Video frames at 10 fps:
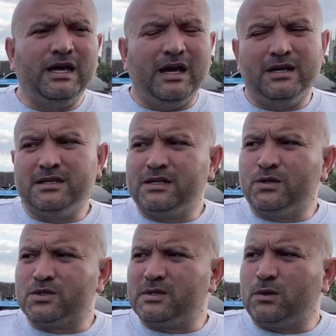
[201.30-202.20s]
Yeah, it
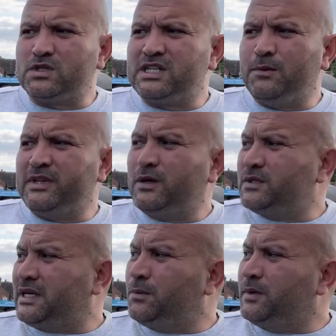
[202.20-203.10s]
goes without saying, without
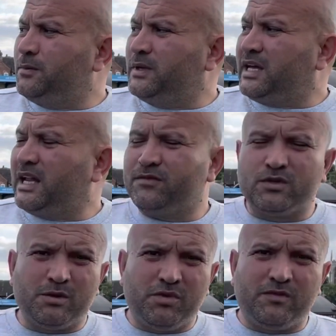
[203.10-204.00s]
doubt, we can't have
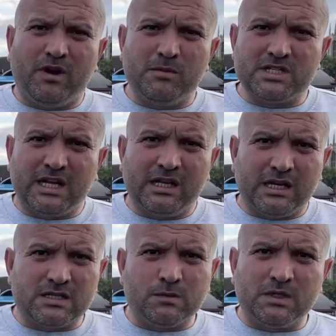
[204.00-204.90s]
another performance like that,
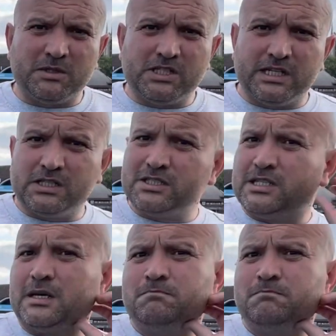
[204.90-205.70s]
so there will be changes. Yeah.